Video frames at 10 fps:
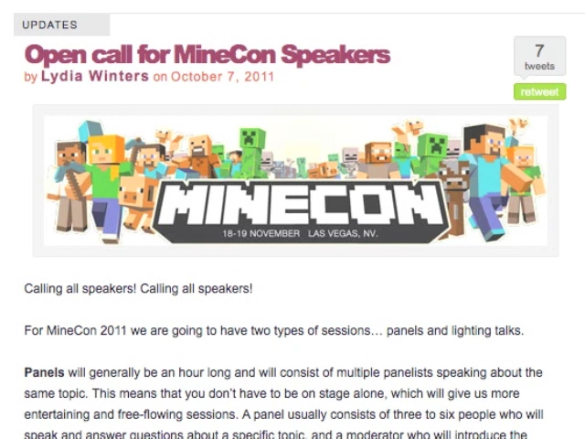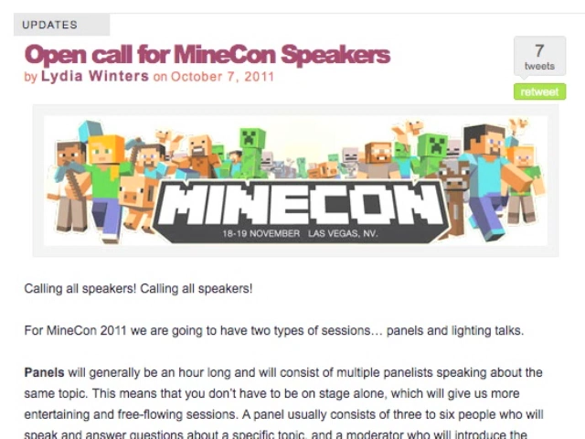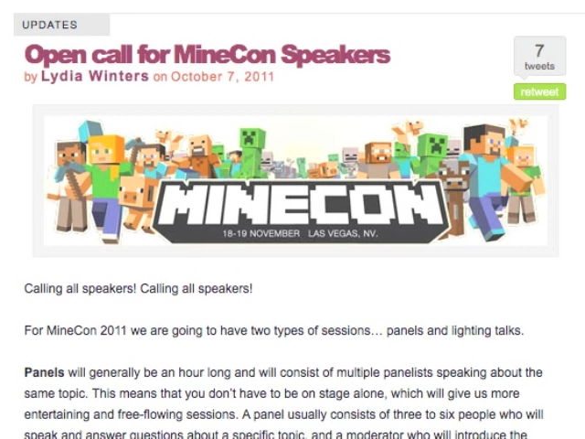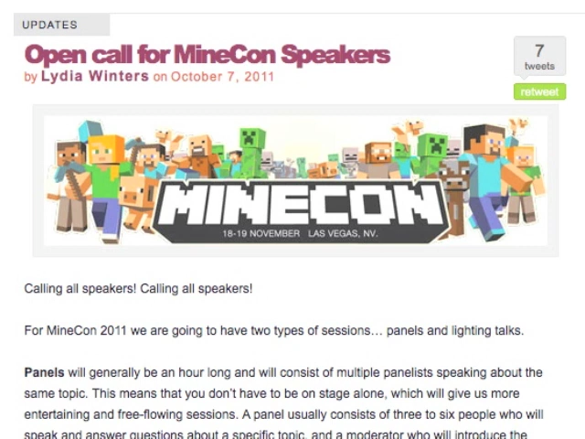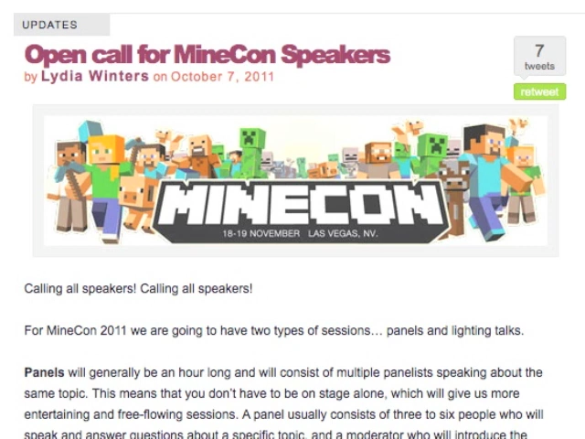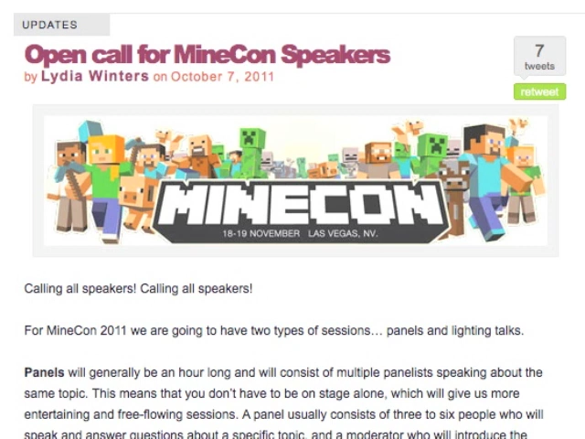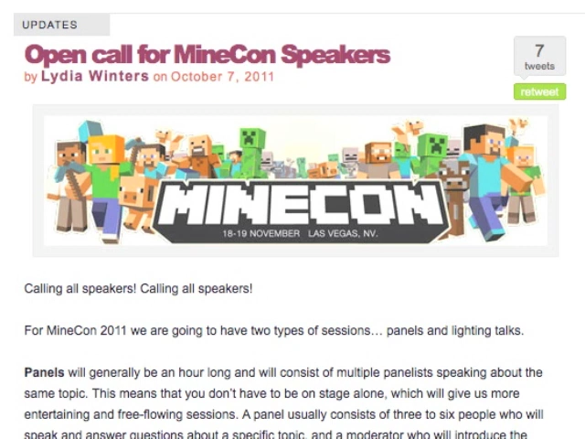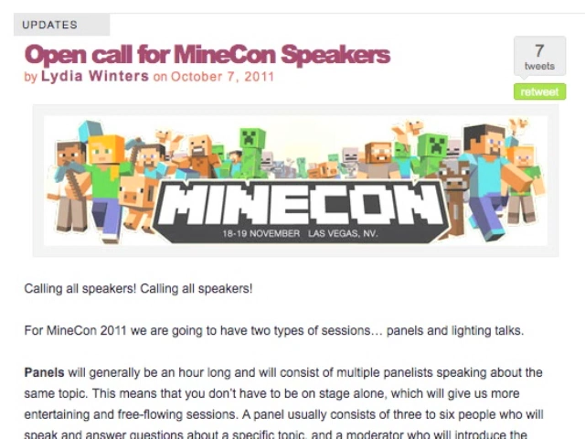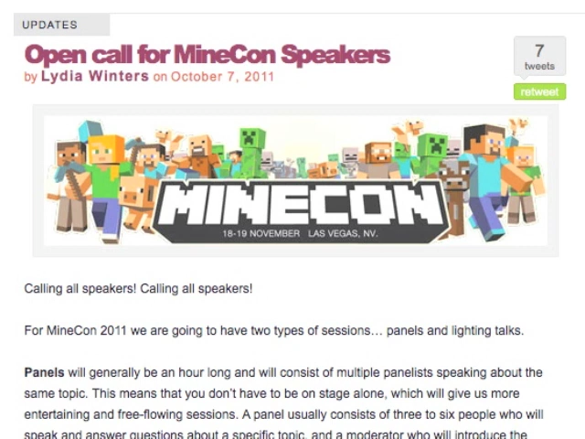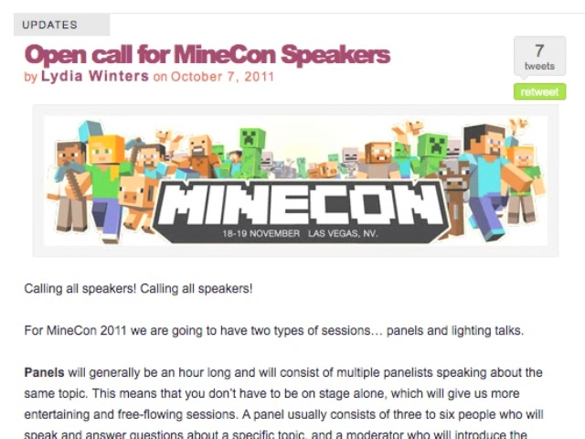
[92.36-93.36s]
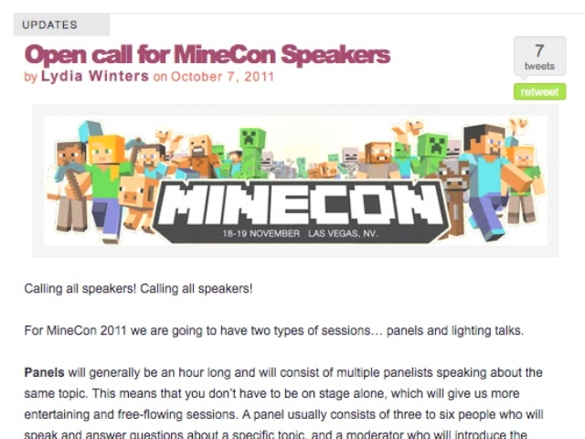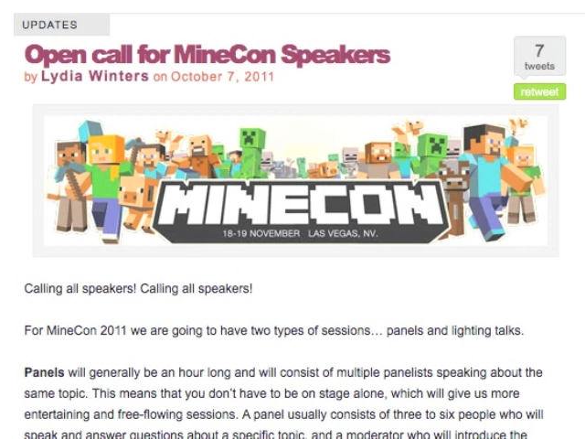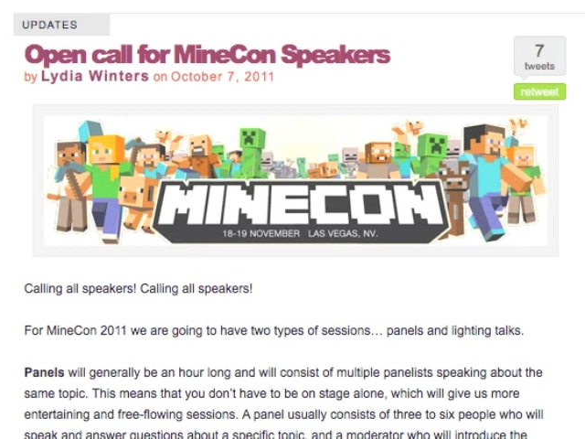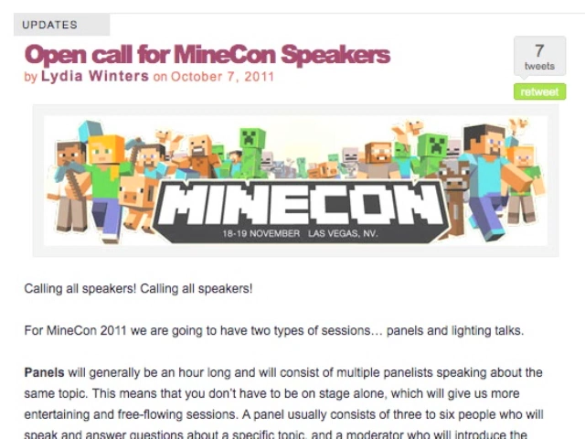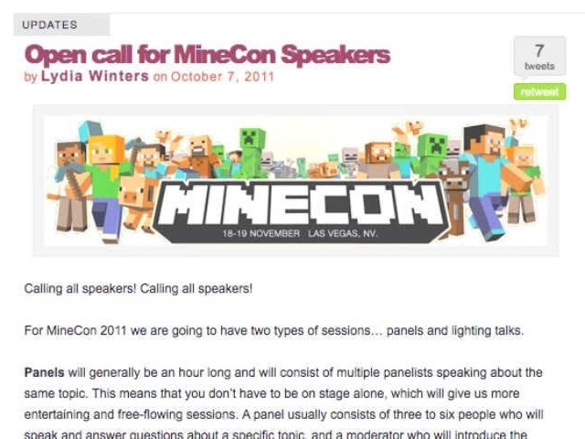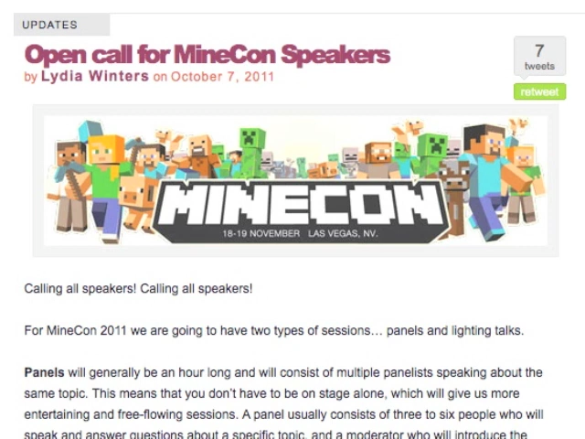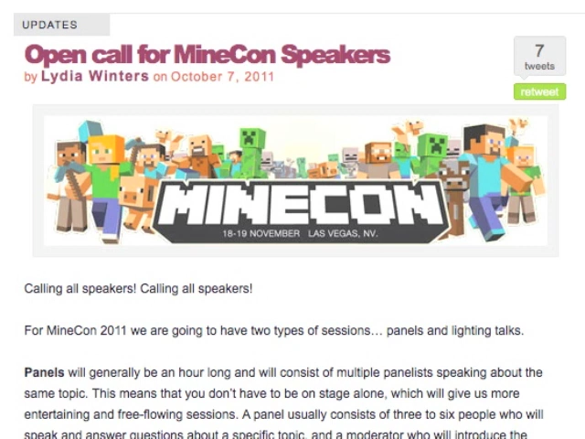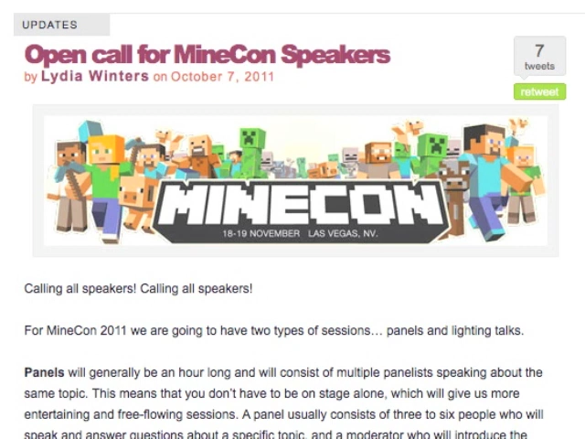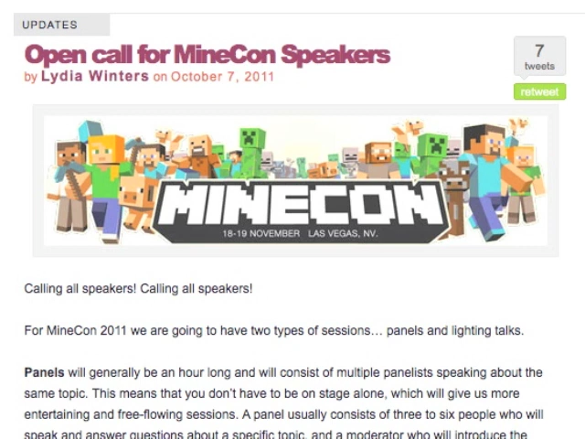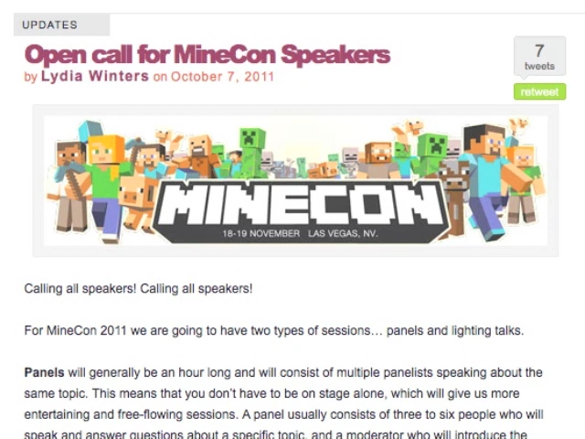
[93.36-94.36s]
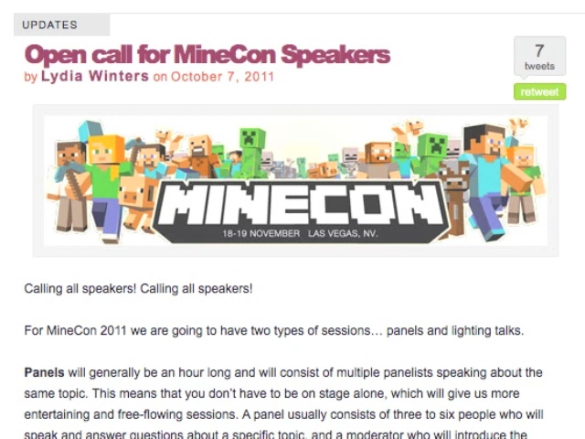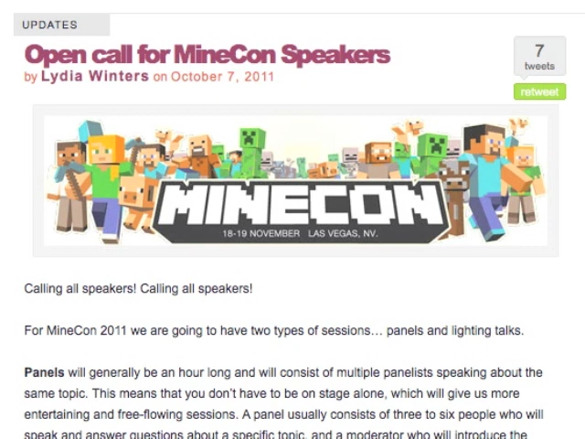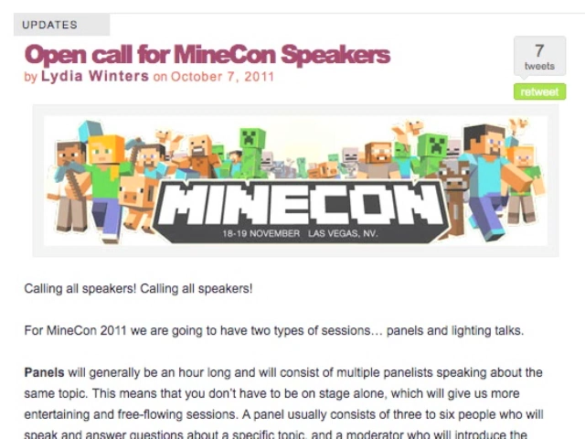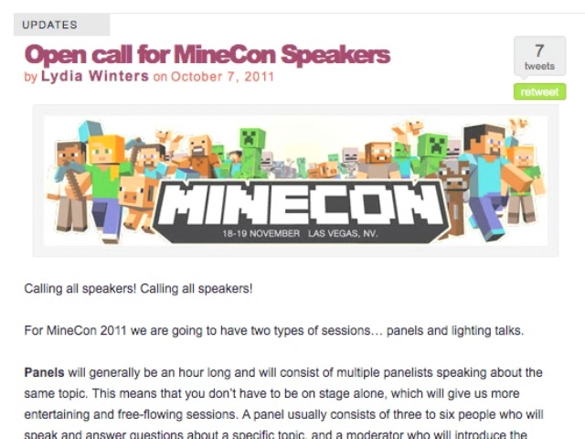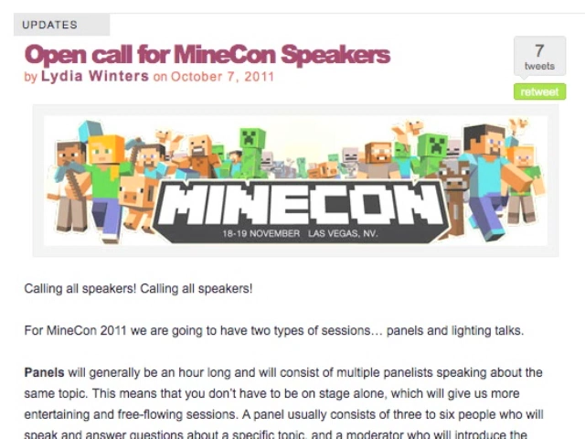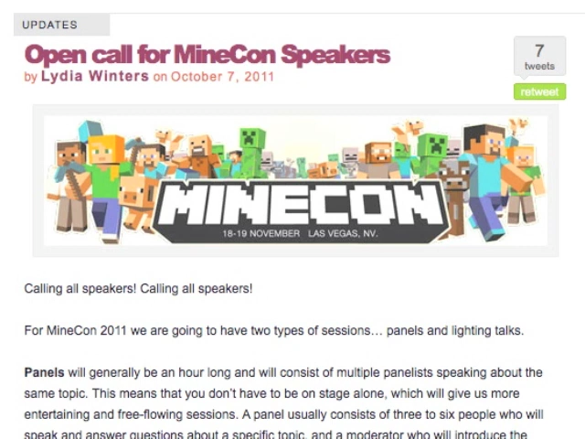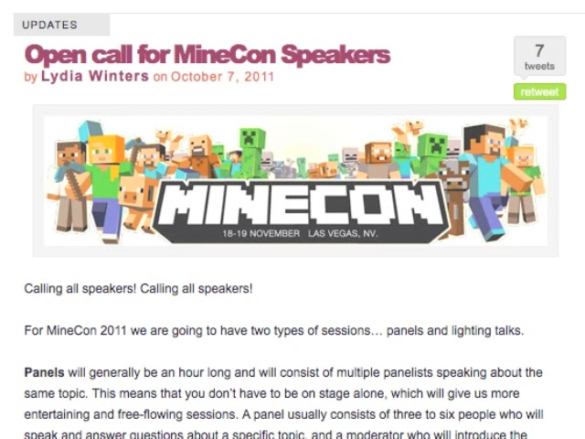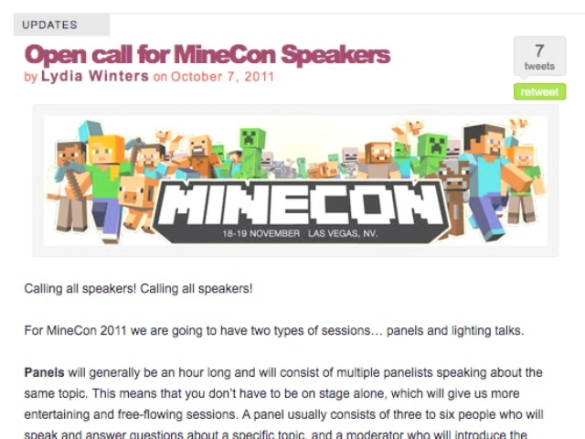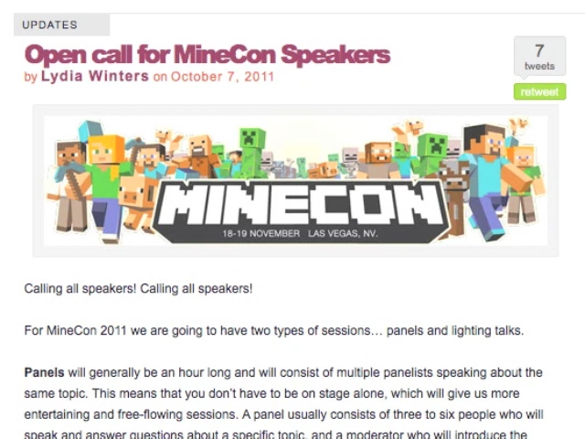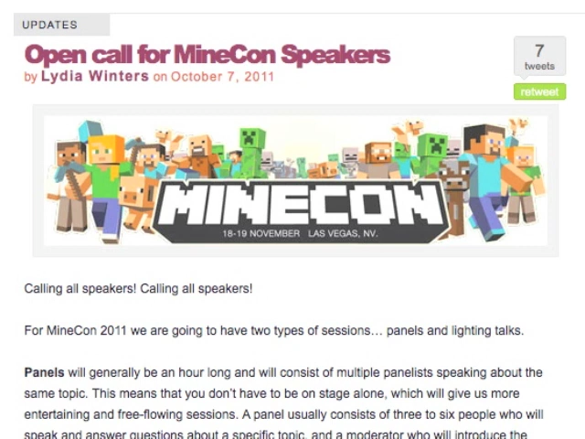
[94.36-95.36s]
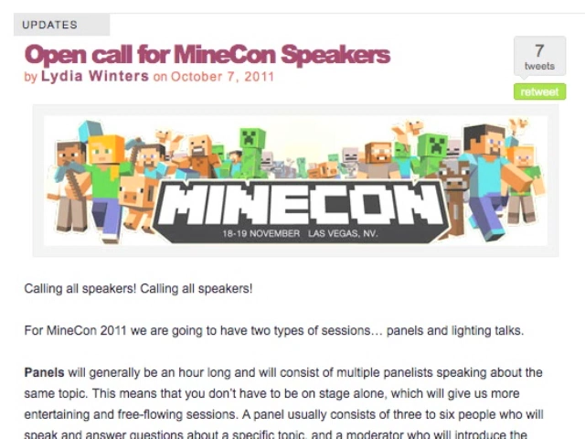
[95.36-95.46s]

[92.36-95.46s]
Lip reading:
No face is visible, so there are no lips to read.